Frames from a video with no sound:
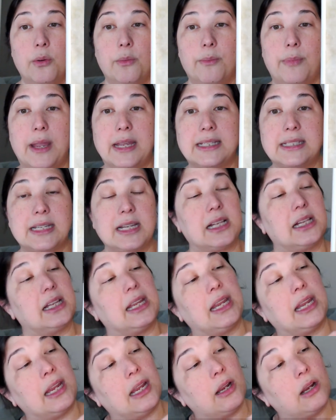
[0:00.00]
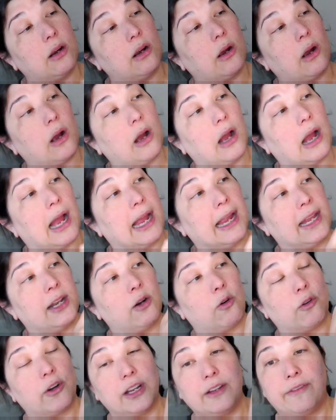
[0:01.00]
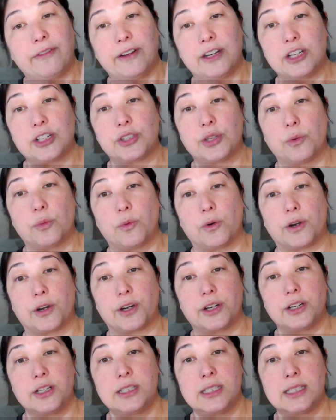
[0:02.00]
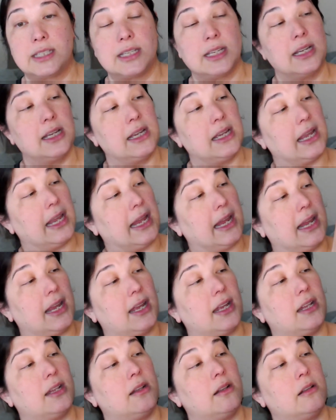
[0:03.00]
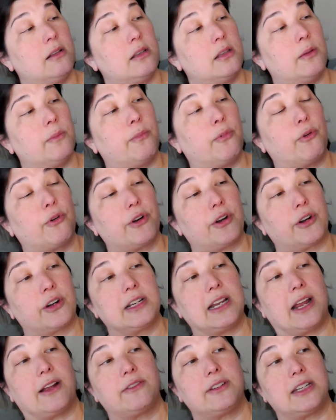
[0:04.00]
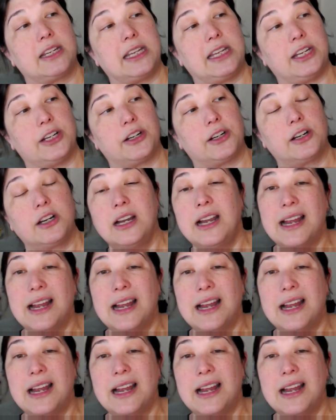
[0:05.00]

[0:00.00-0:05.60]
basically, I had already finished the words and the border down to here.